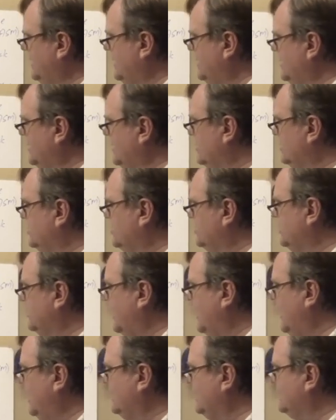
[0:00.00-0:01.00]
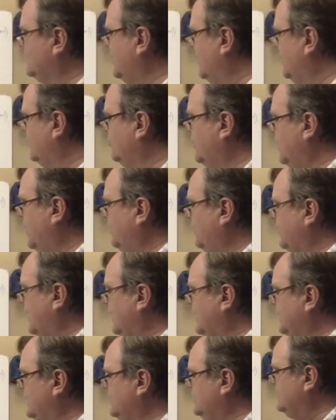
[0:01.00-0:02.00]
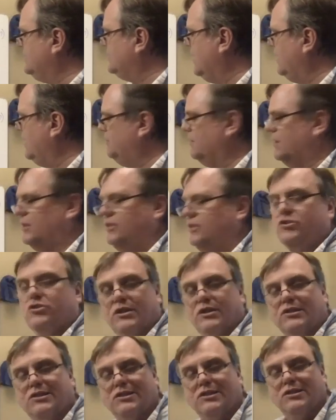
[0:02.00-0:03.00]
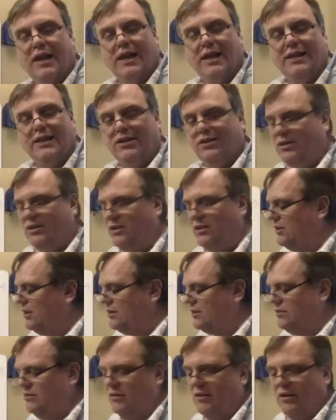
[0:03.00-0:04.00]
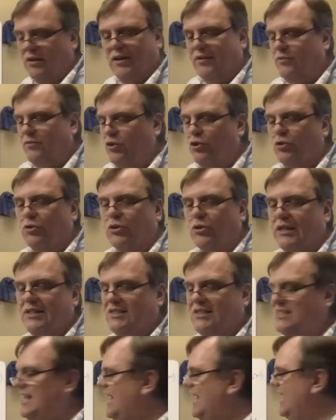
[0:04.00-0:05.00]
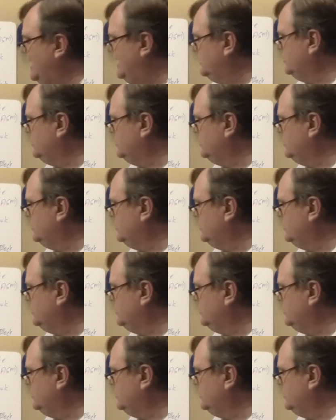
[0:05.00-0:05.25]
addition to X, I could have any statement. So this is anything that you can test.